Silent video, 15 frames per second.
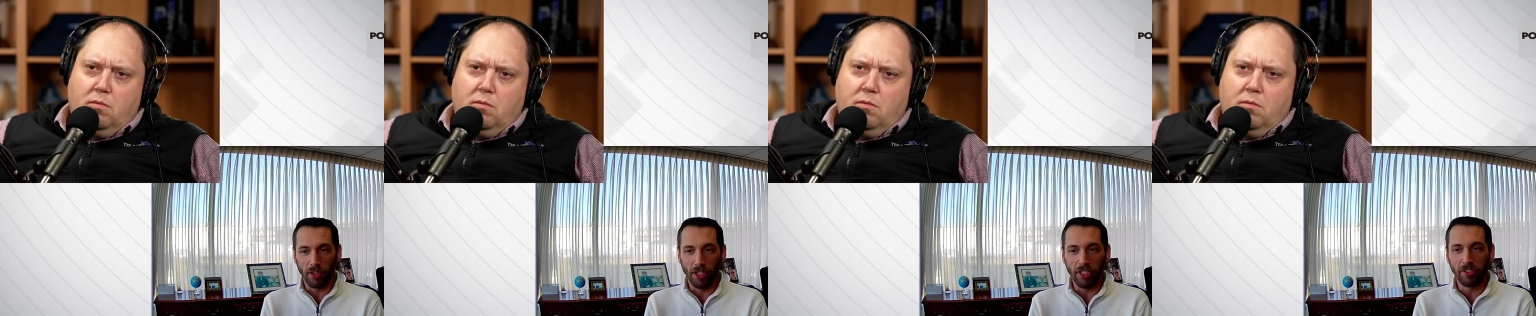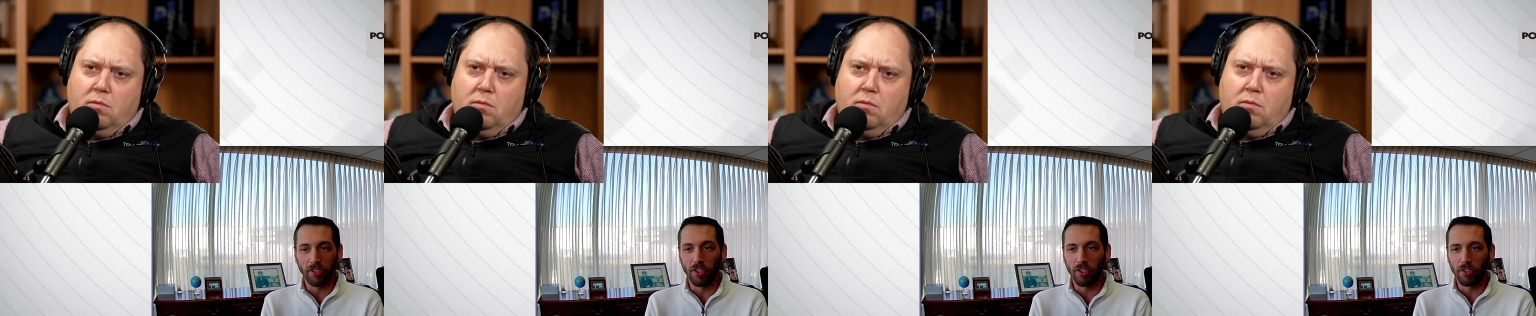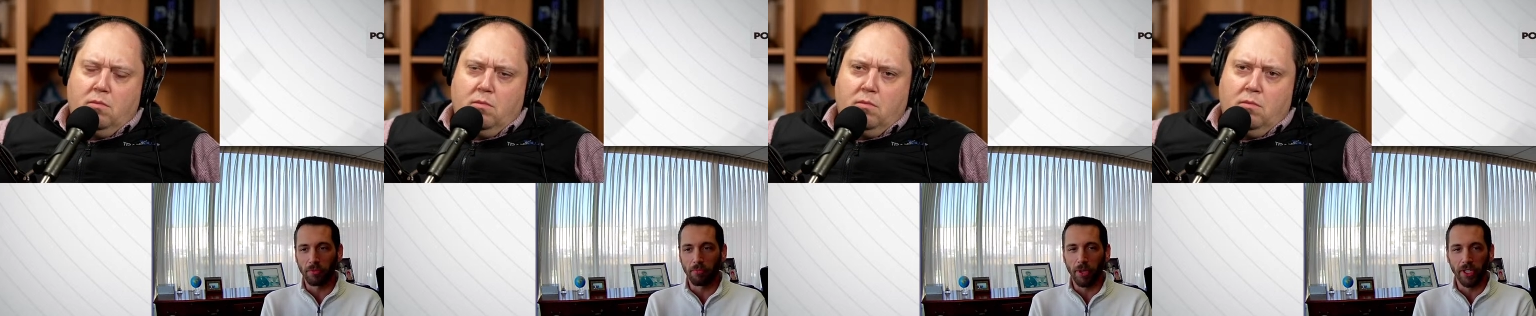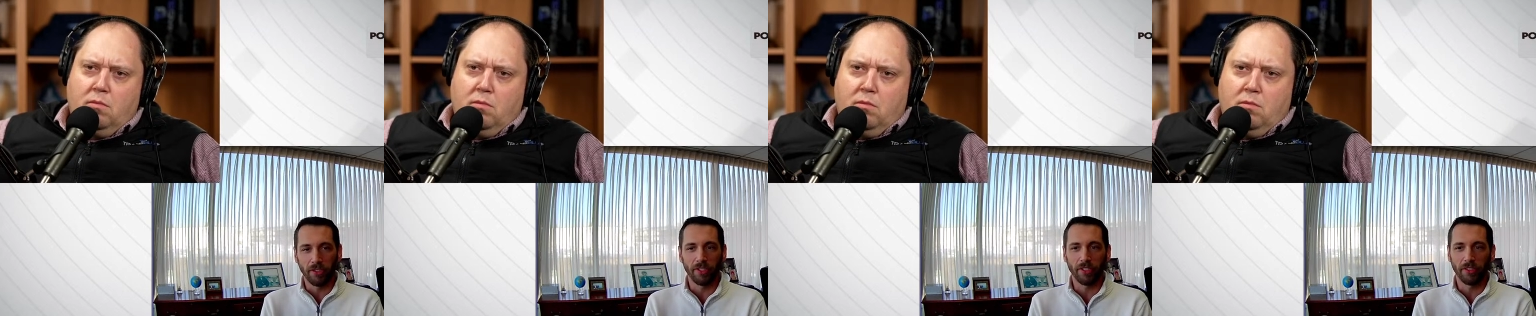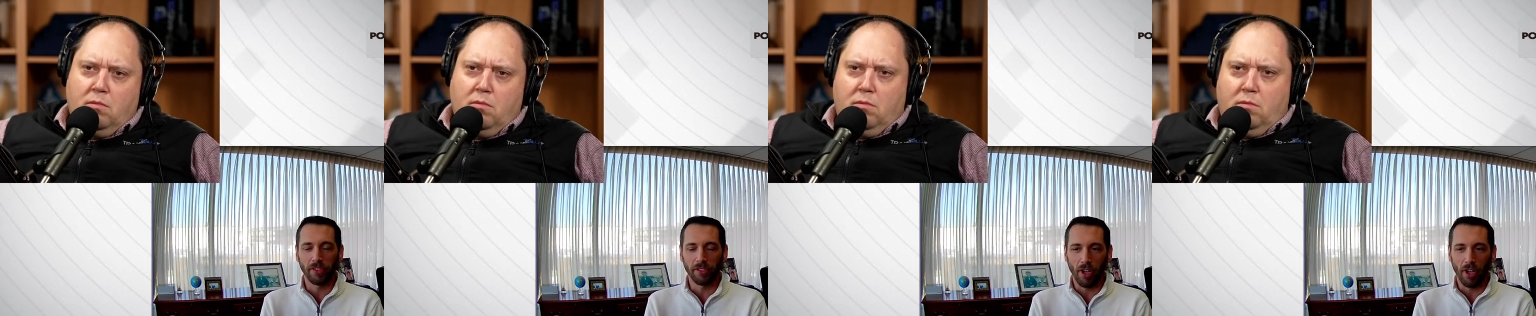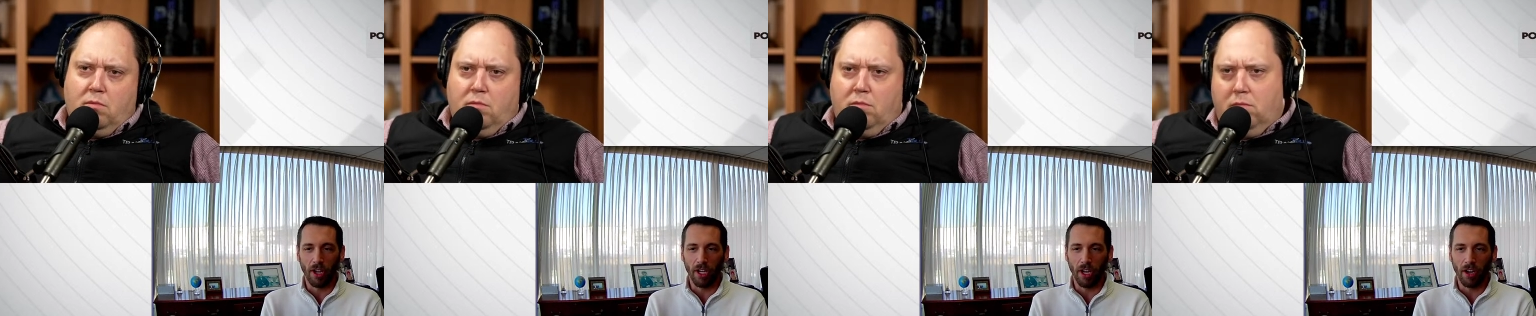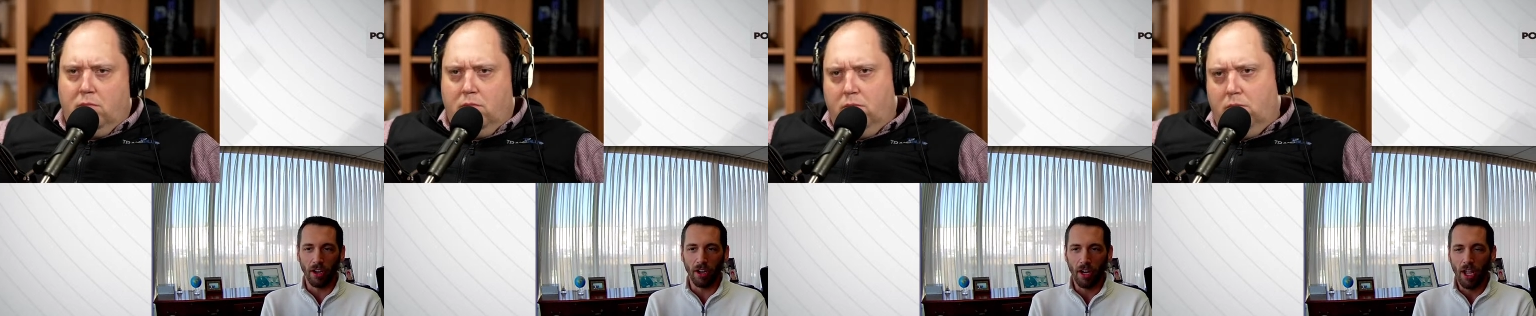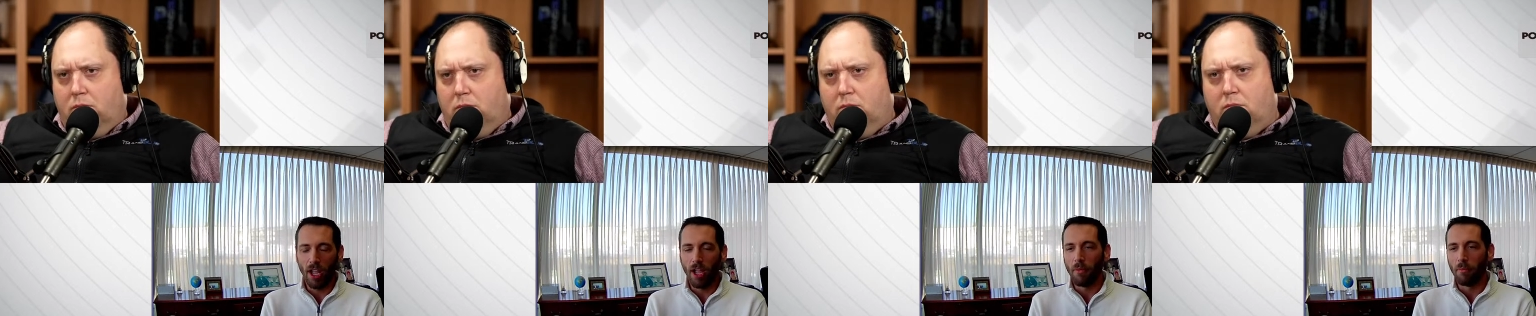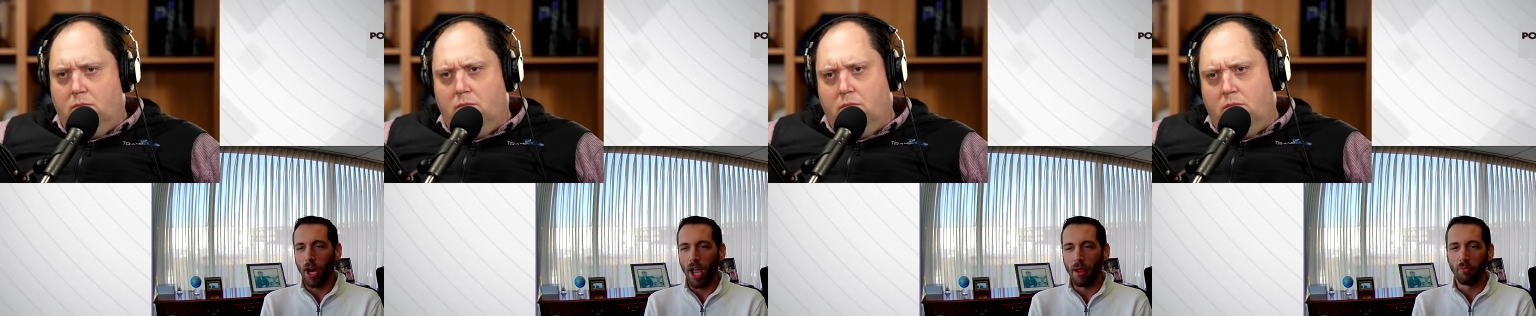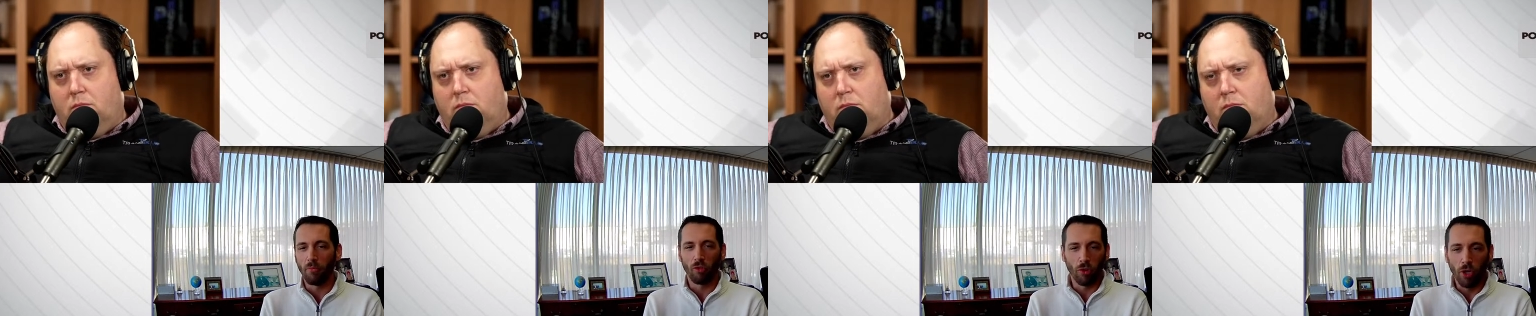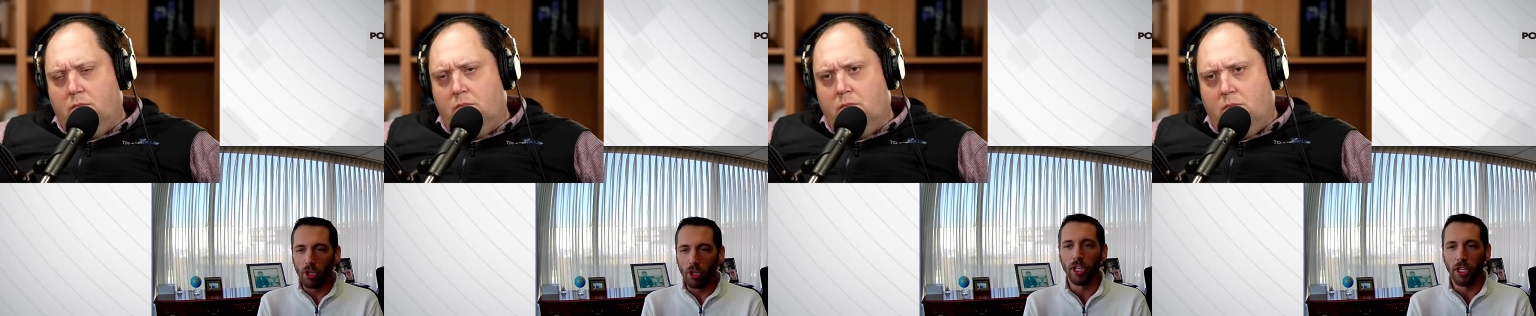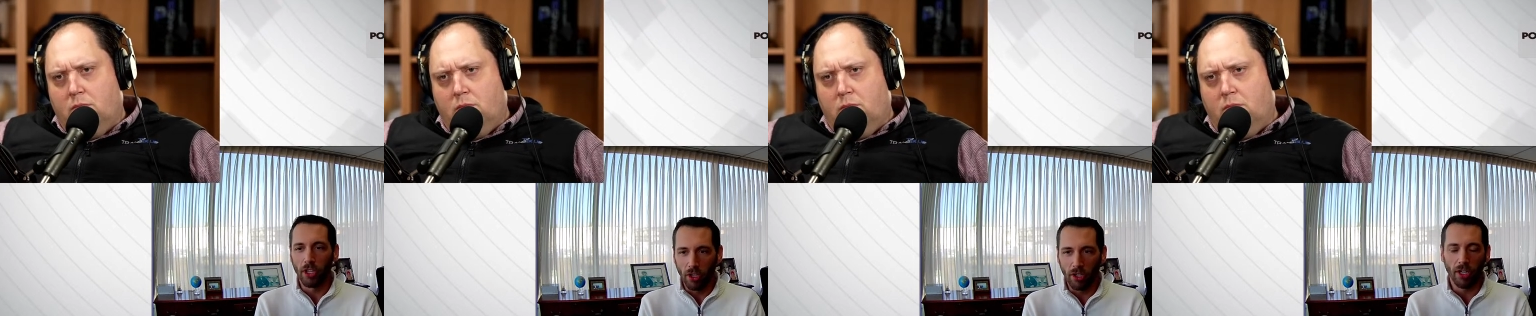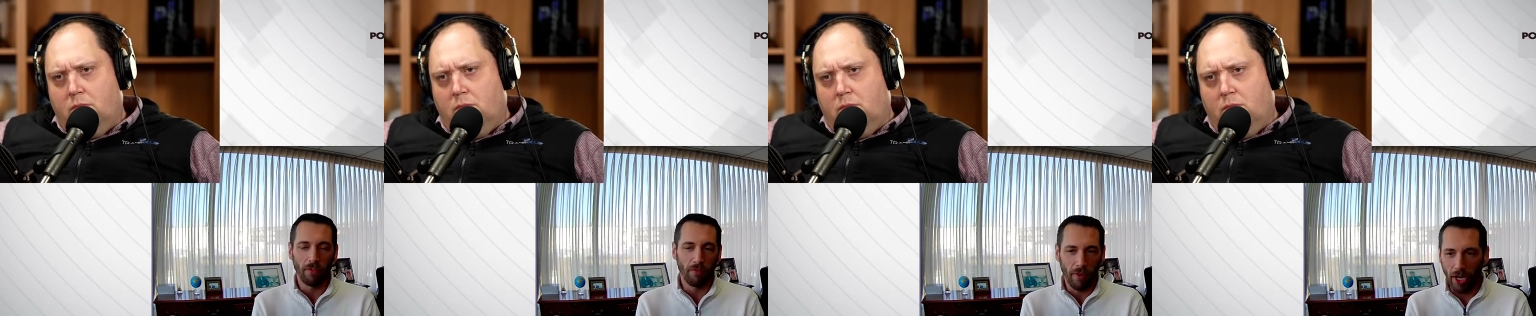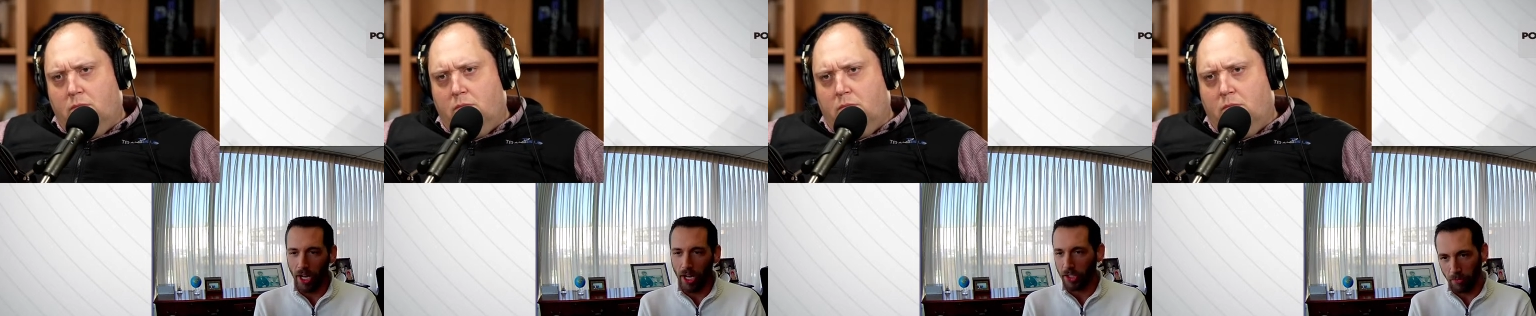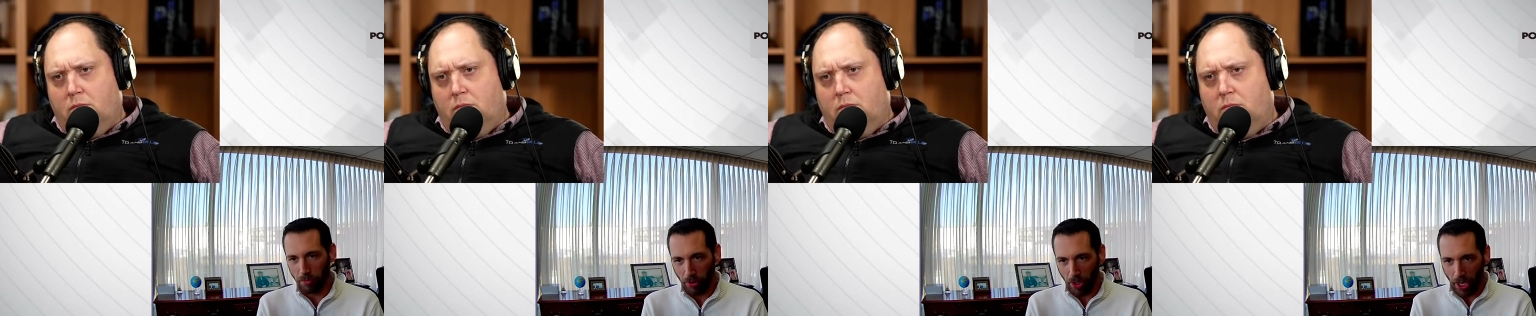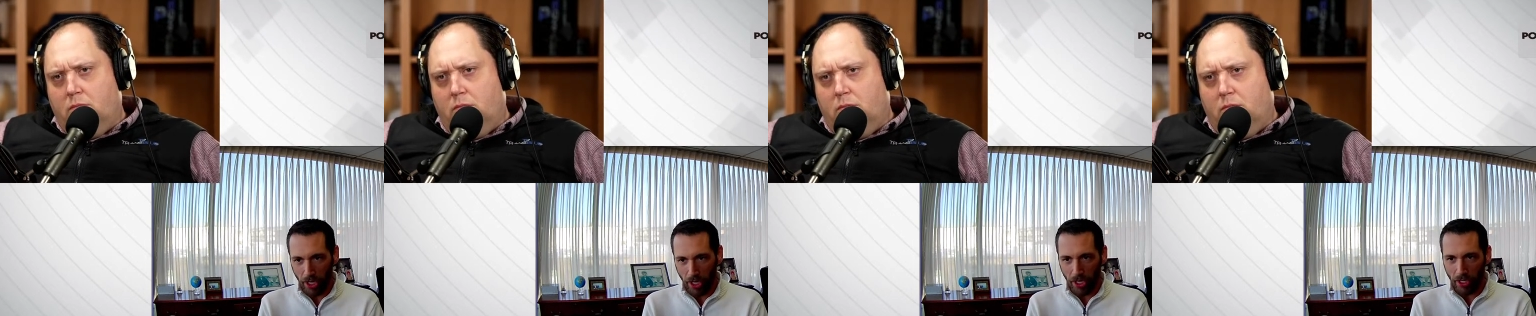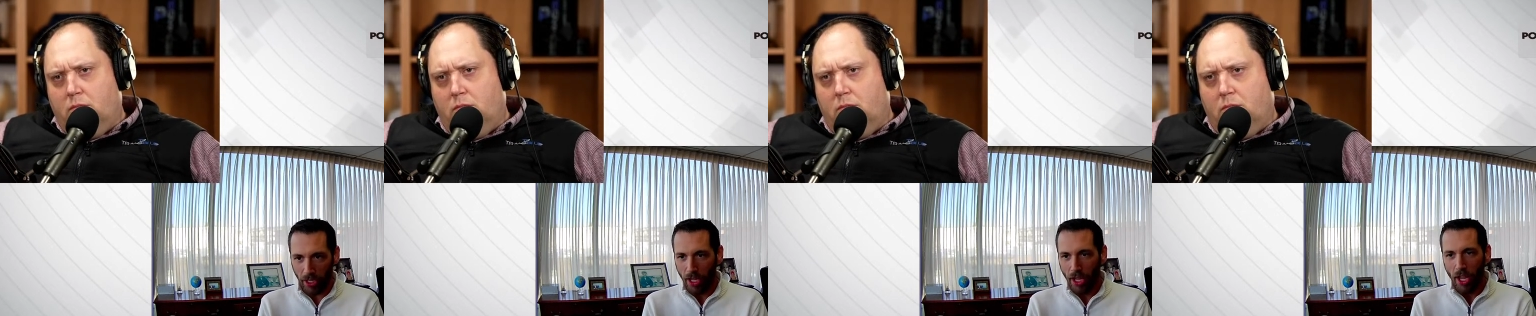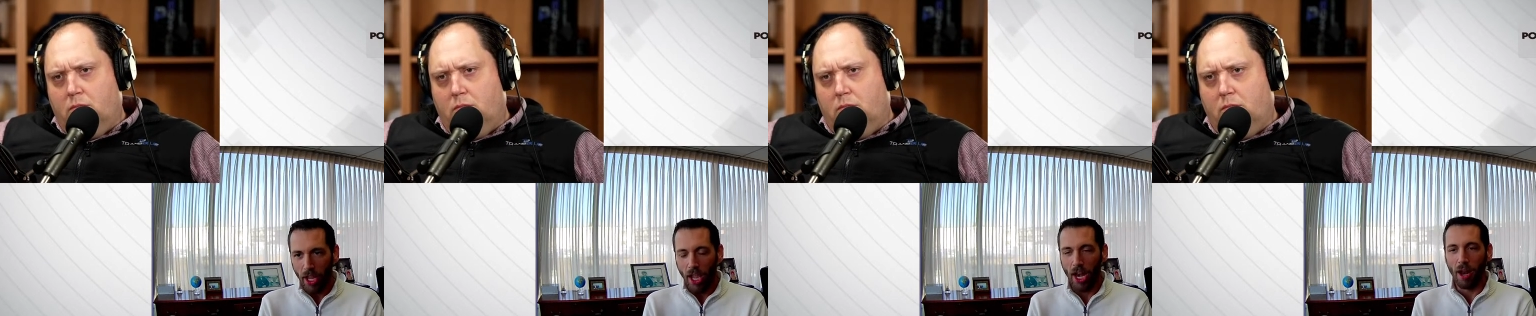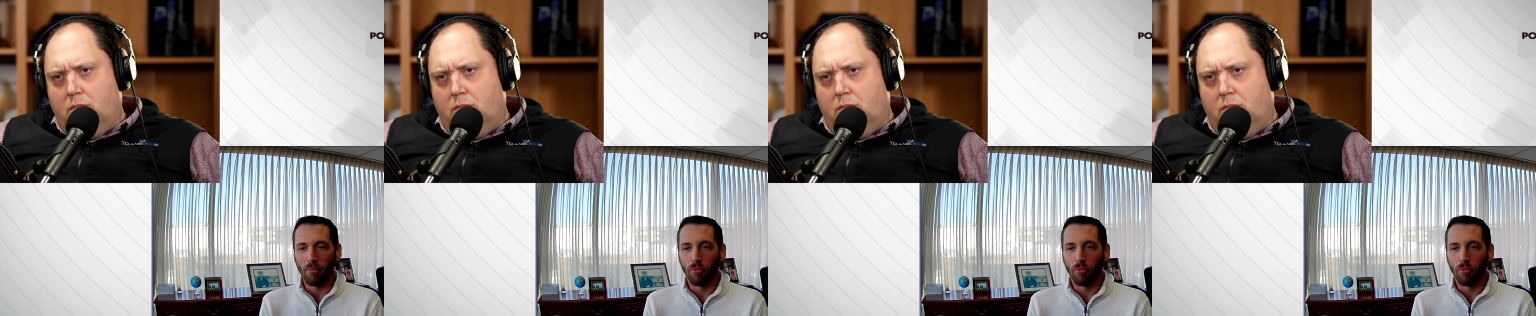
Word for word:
Speaker 1: of listeners' businesses on here, but I'm really good at financial planning,